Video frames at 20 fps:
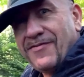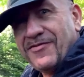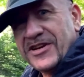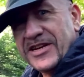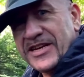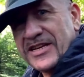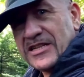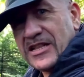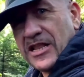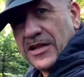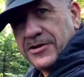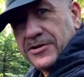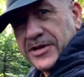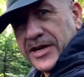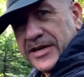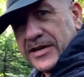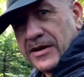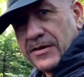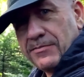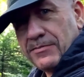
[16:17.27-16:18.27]
haven't
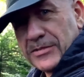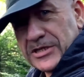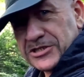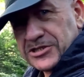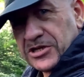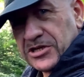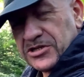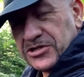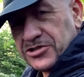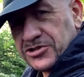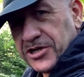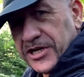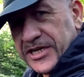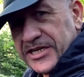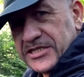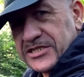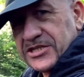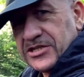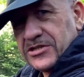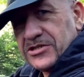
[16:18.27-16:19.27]
included my
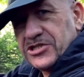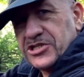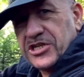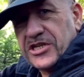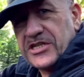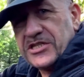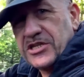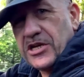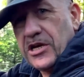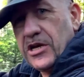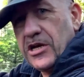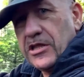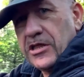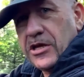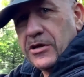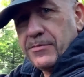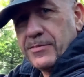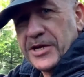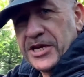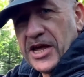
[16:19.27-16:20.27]
sundries such as
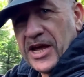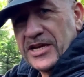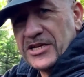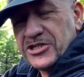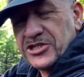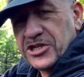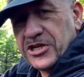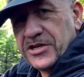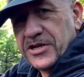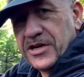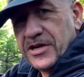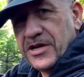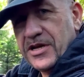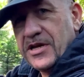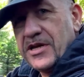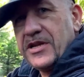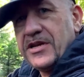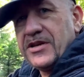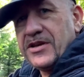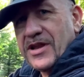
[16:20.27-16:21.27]
illumination,
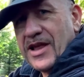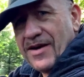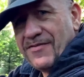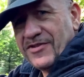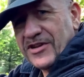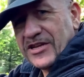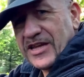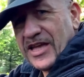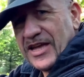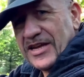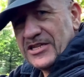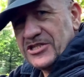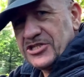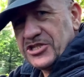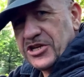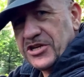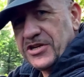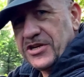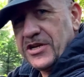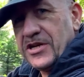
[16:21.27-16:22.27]

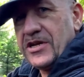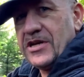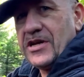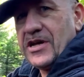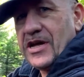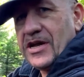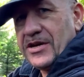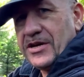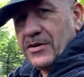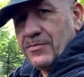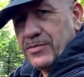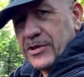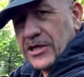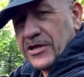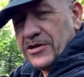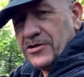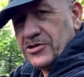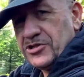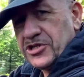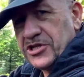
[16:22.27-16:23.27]
navigation and
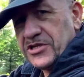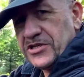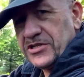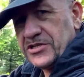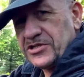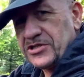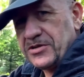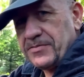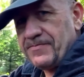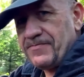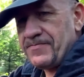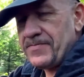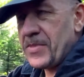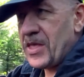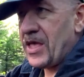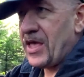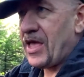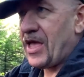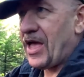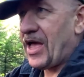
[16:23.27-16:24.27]
ablutions
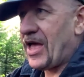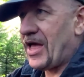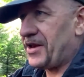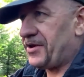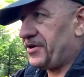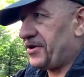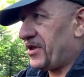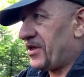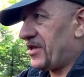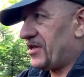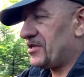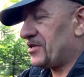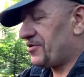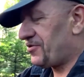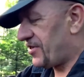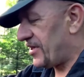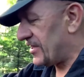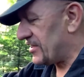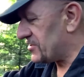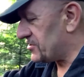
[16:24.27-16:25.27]
and
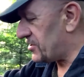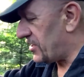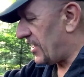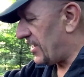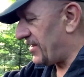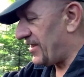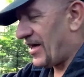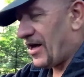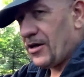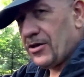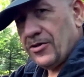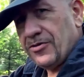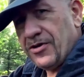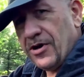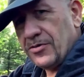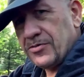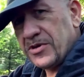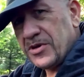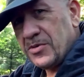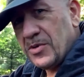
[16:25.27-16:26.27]
things like that,
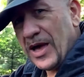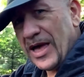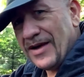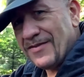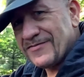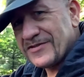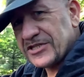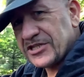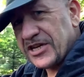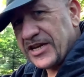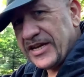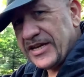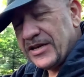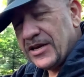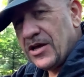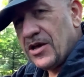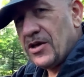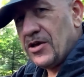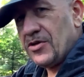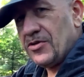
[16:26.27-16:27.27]
although you have seen
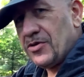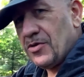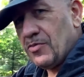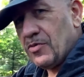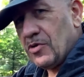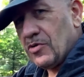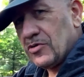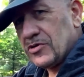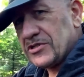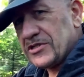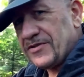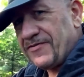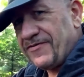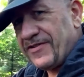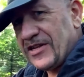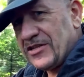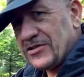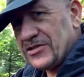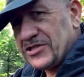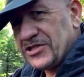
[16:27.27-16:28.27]
the water
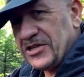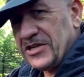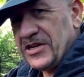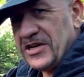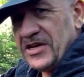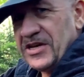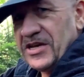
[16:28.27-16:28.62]
filter.